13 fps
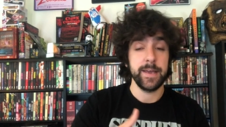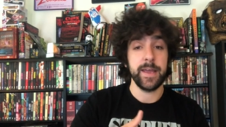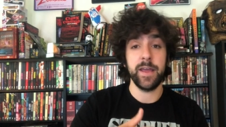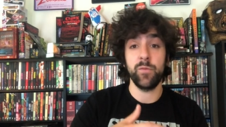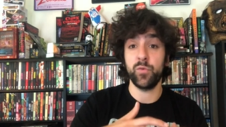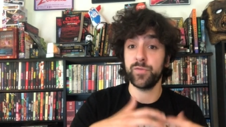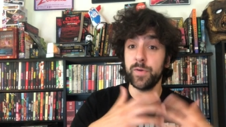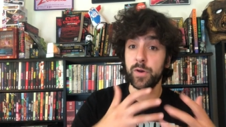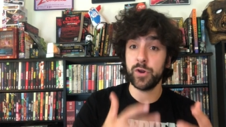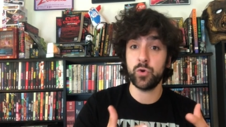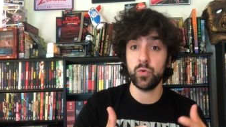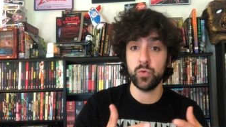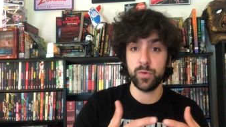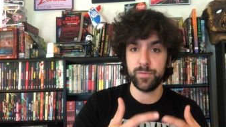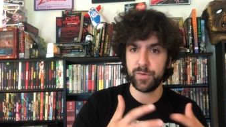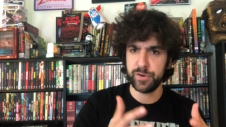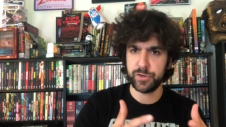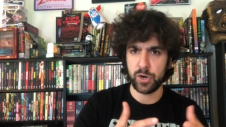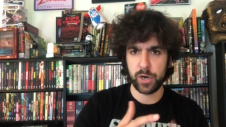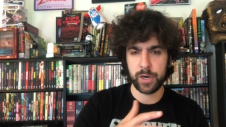and was very cool and very
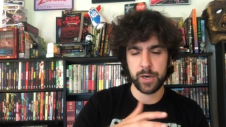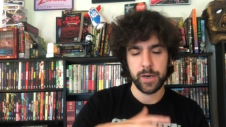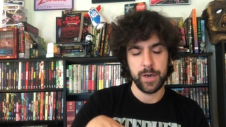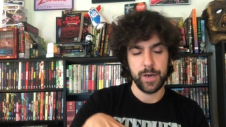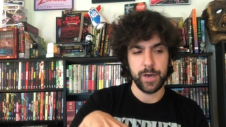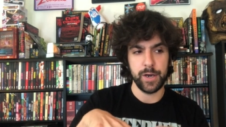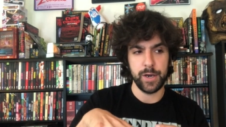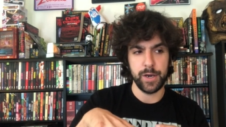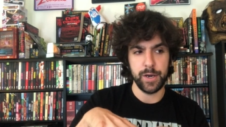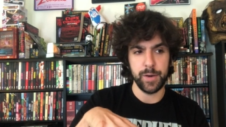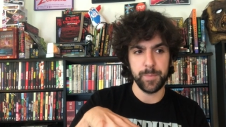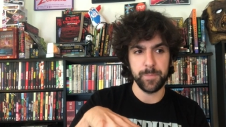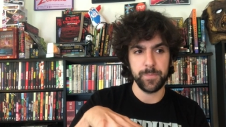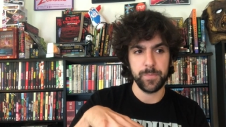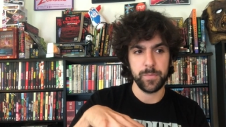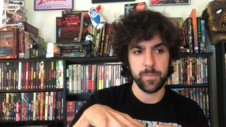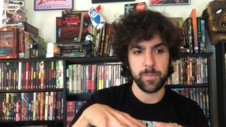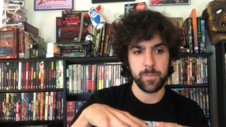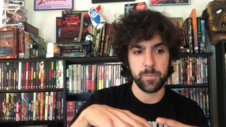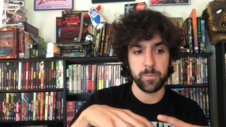dark. Um,
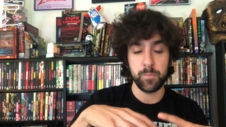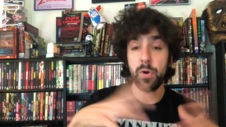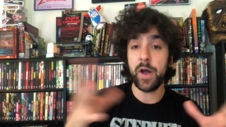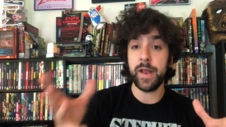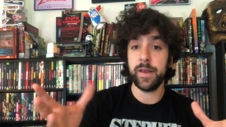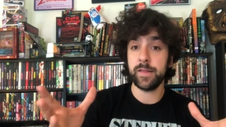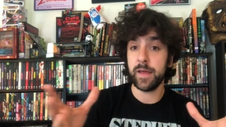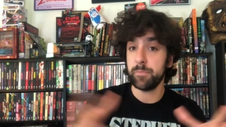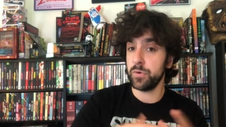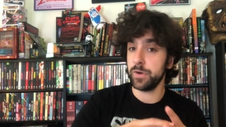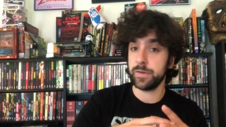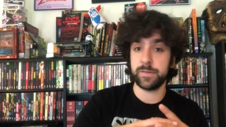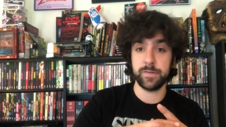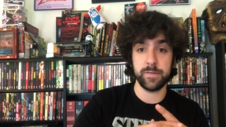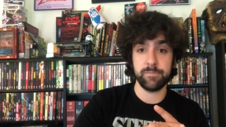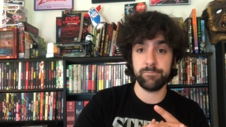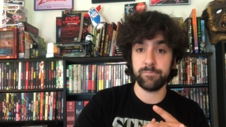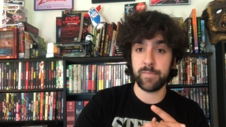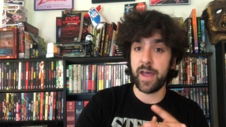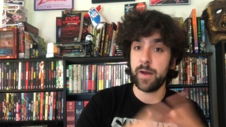but that book's
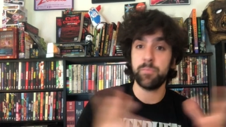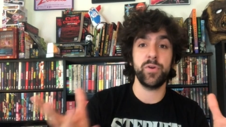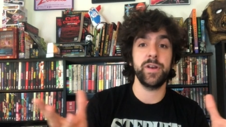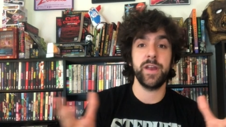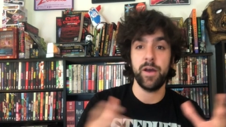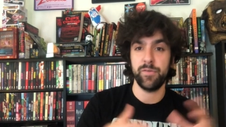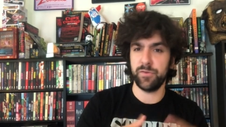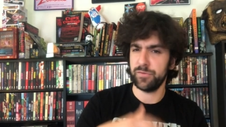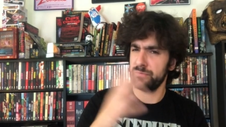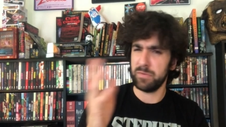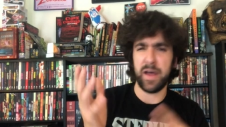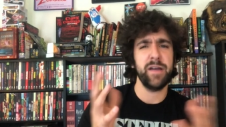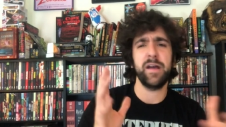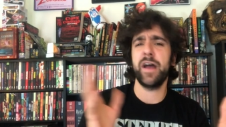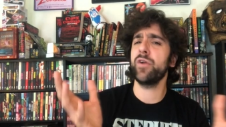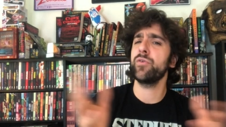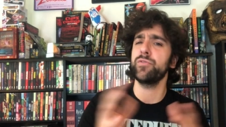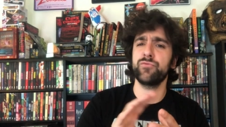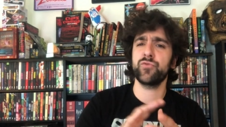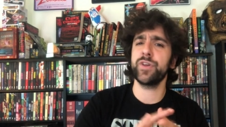out of print now. There's I, I
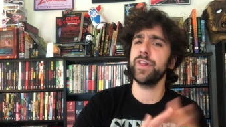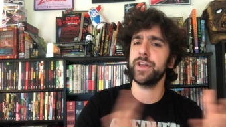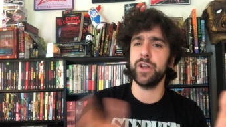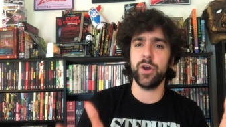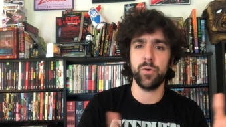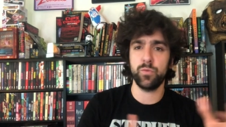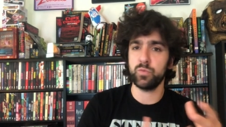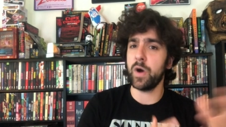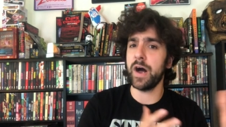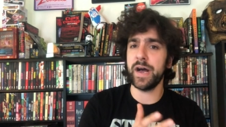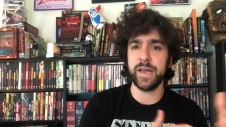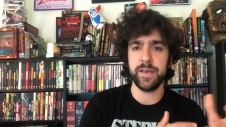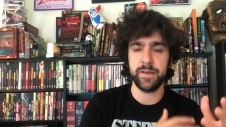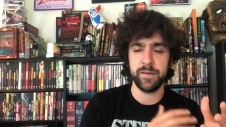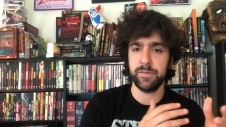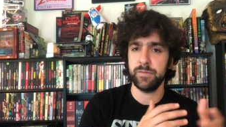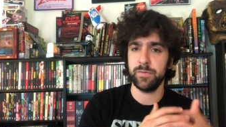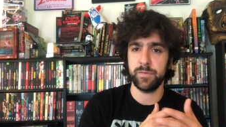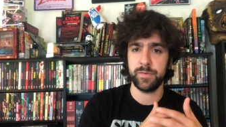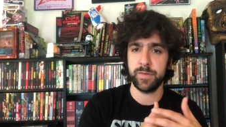don't really know why, uh,
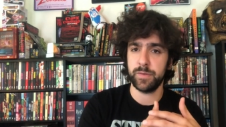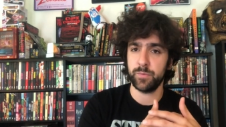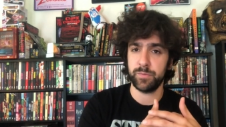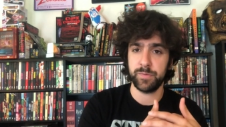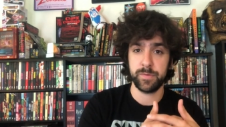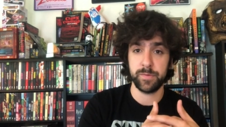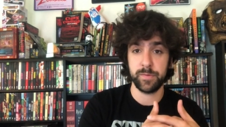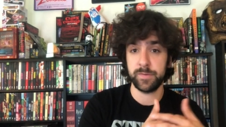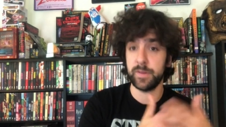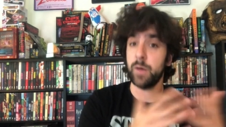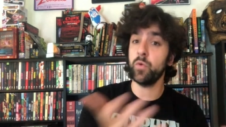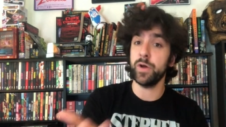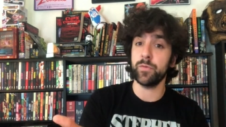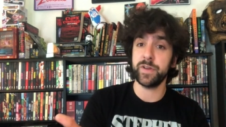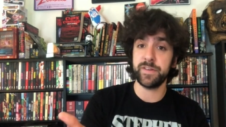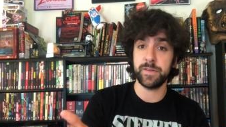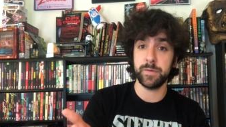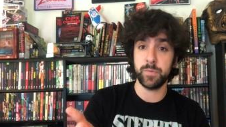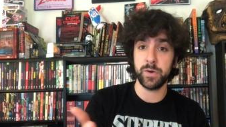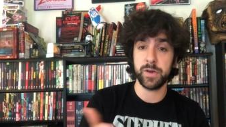since it was somewhat
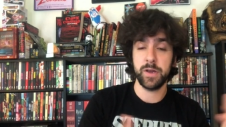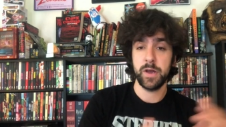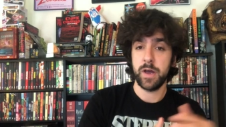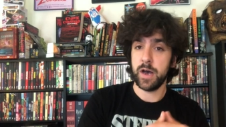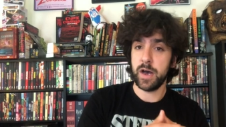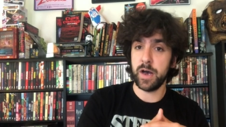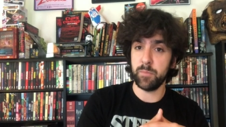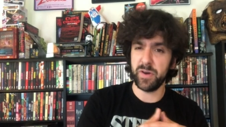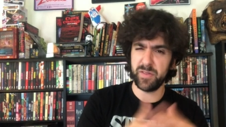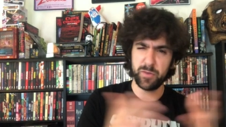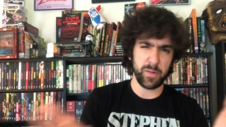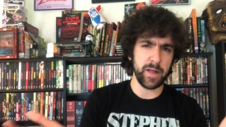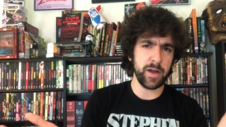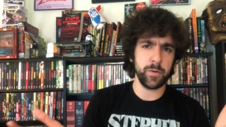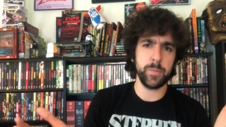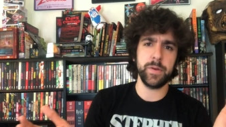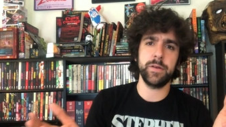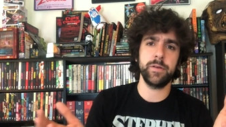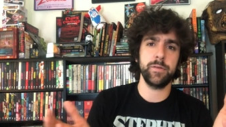recent book, uh, but it's allowed to, be,